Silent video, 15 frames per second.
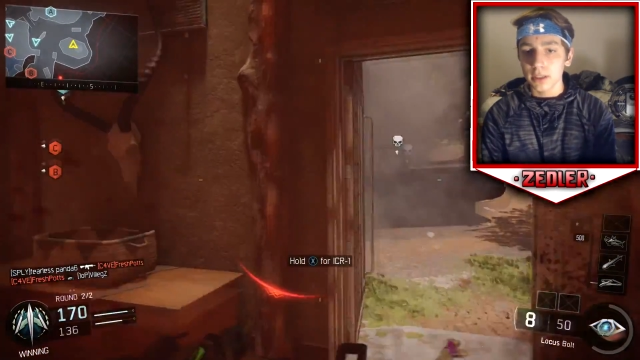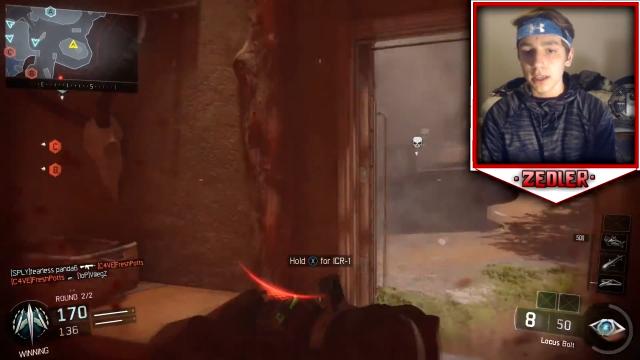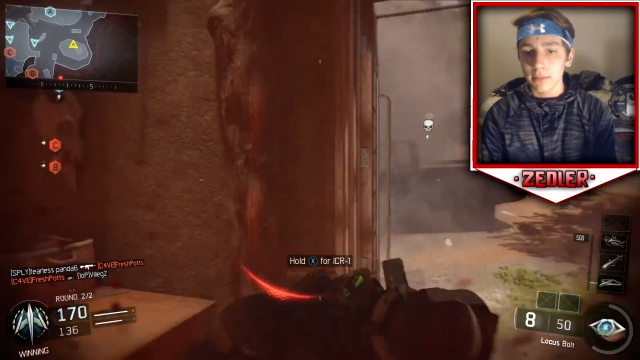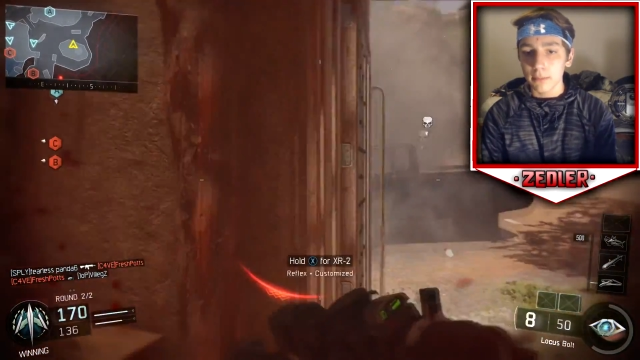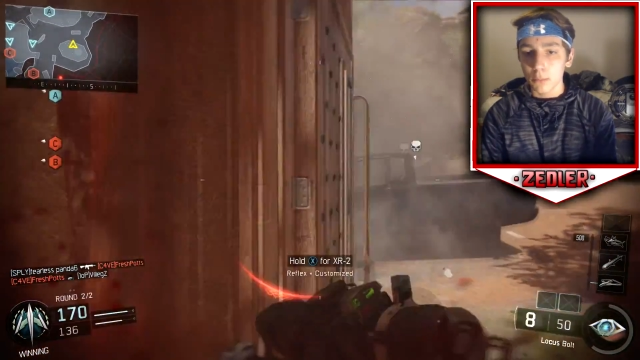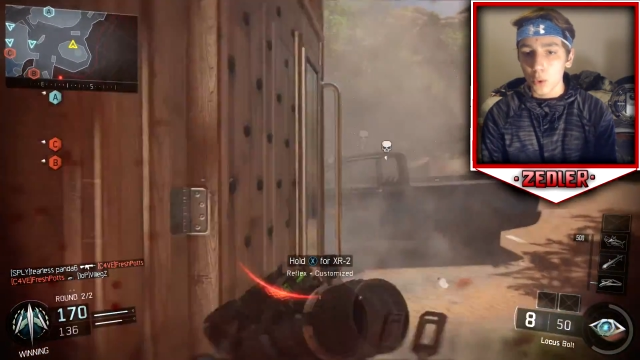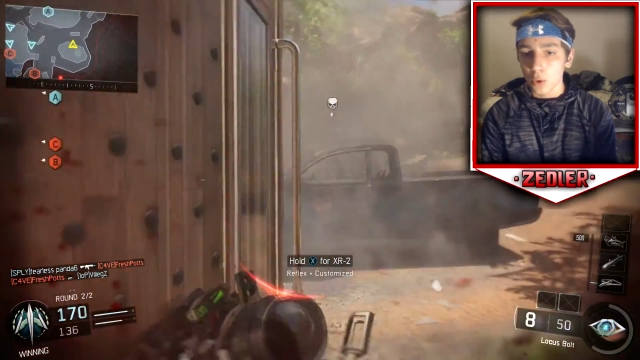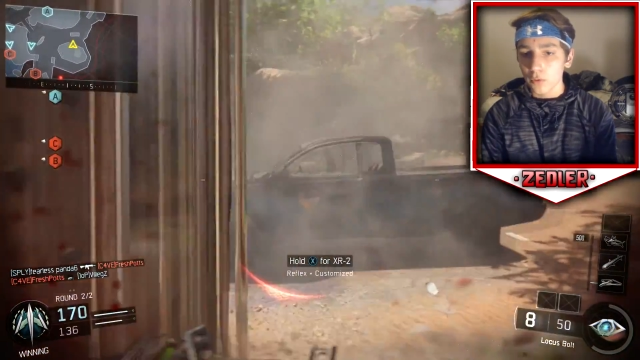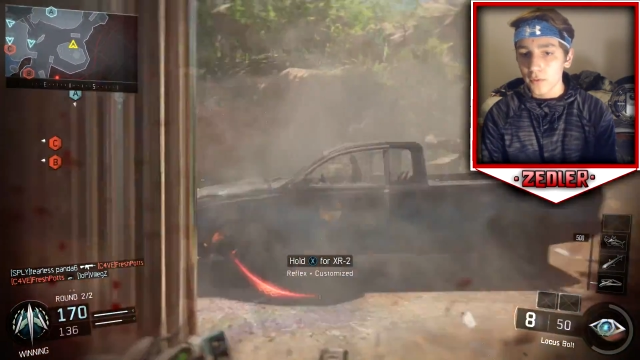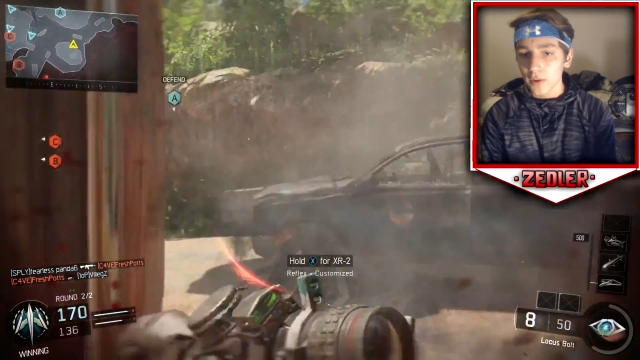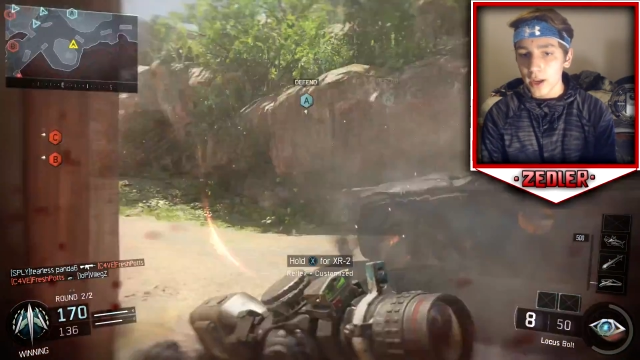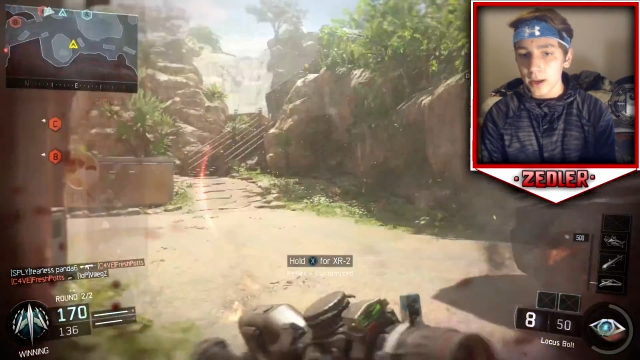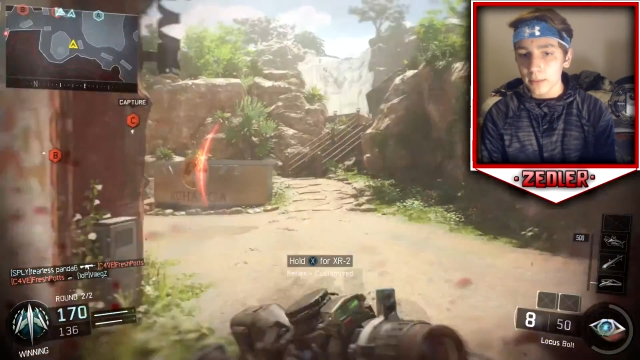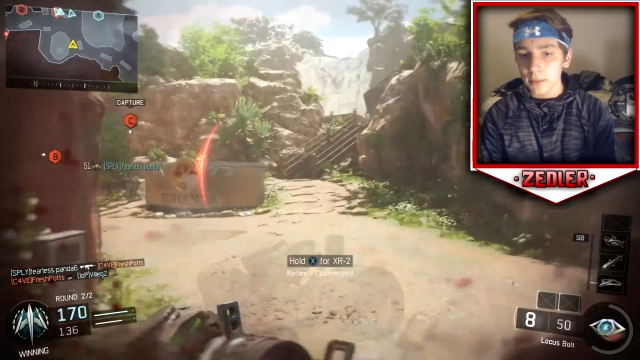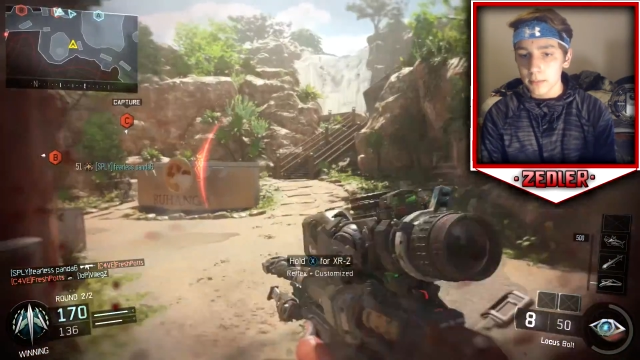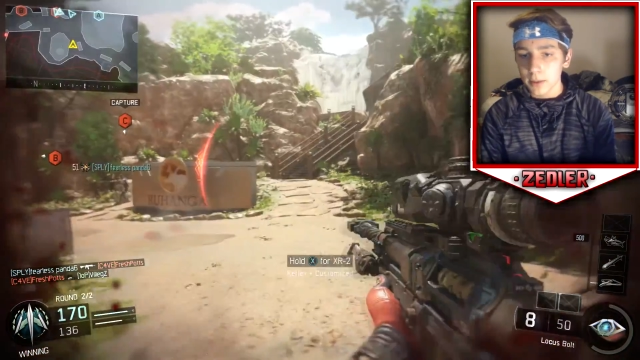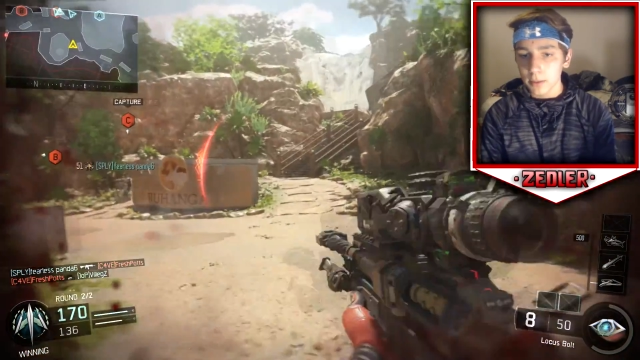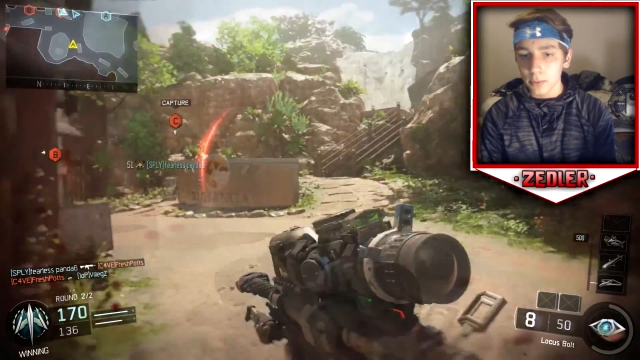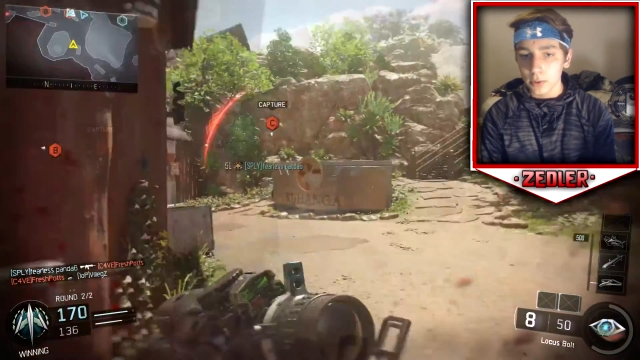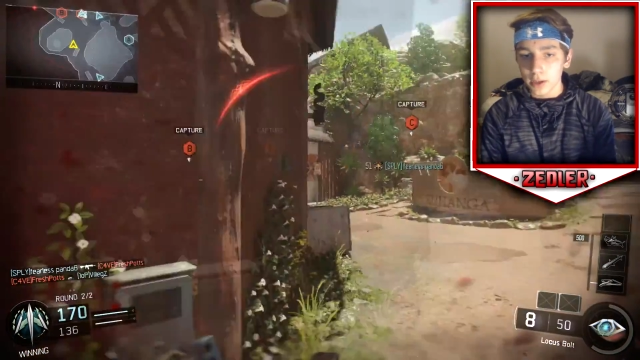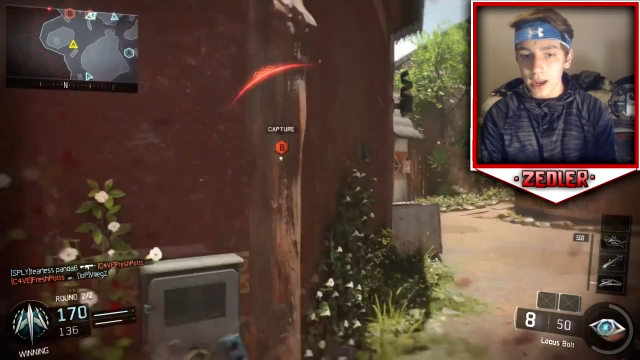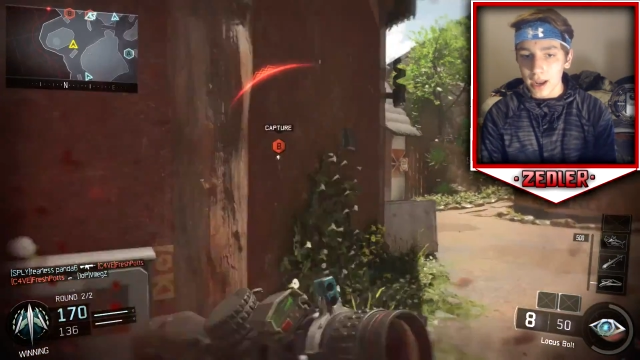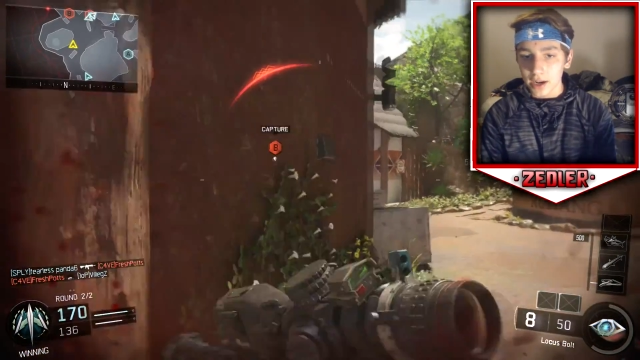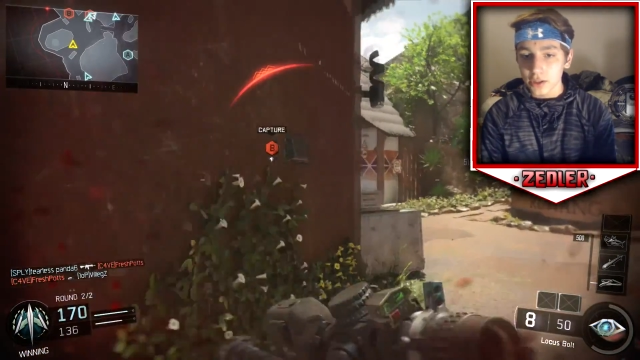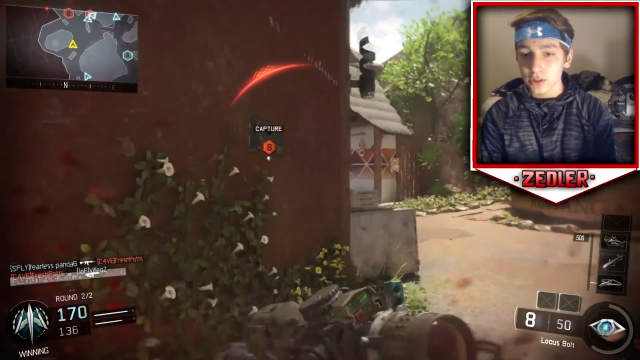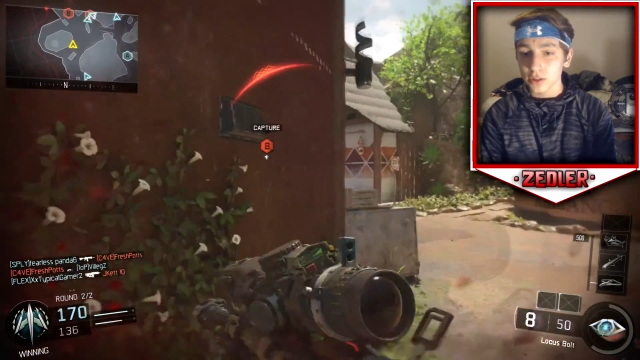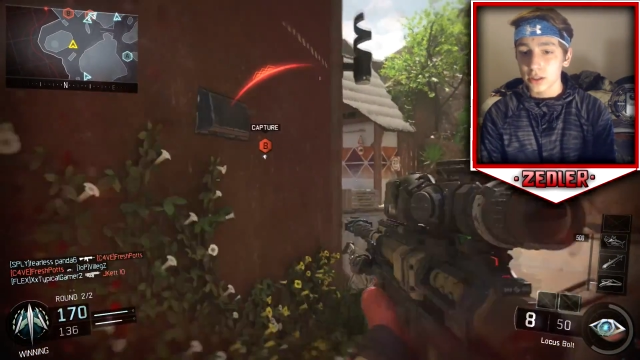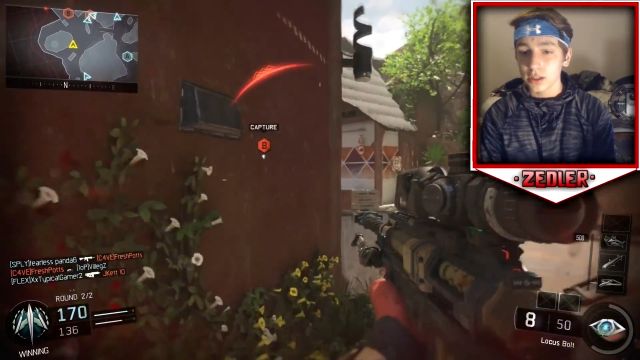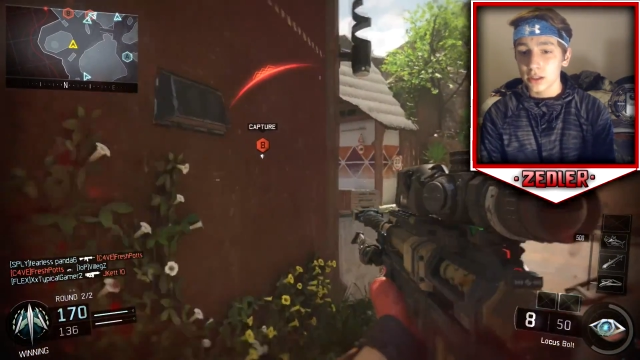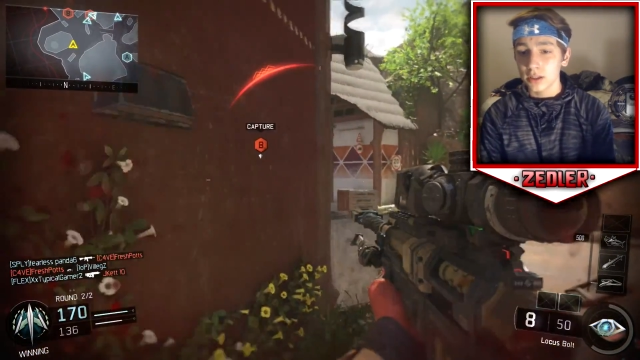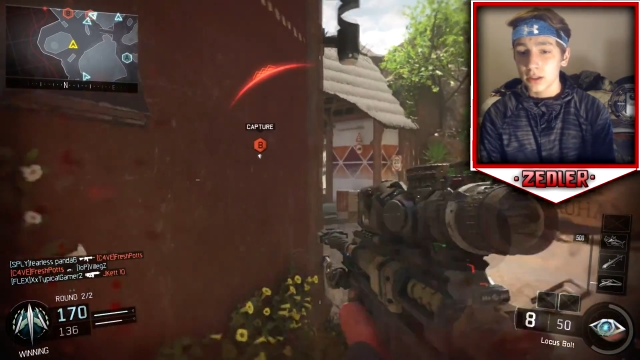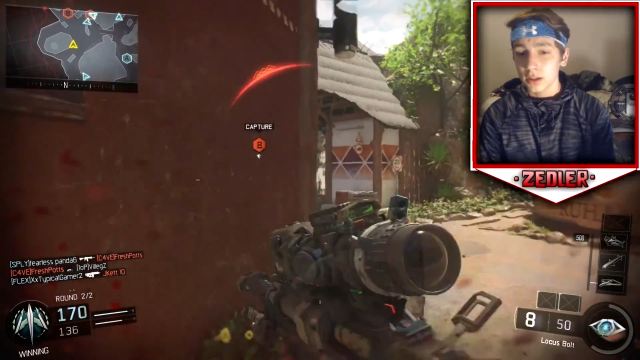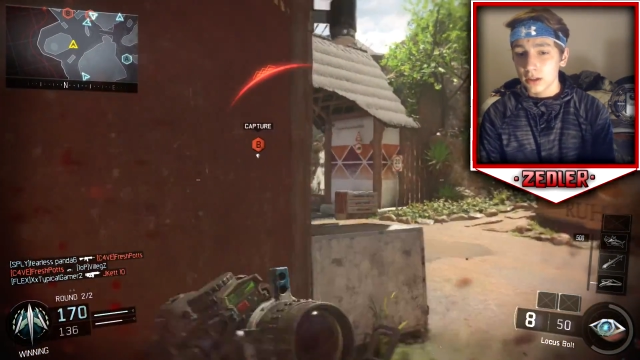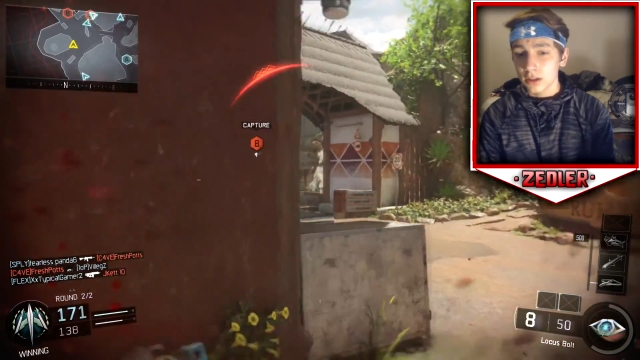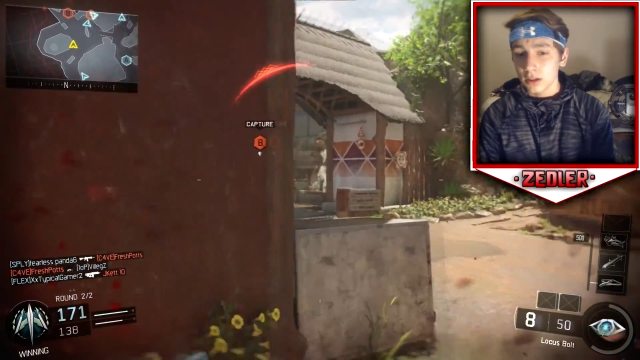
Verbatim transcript: get more fame than people that actually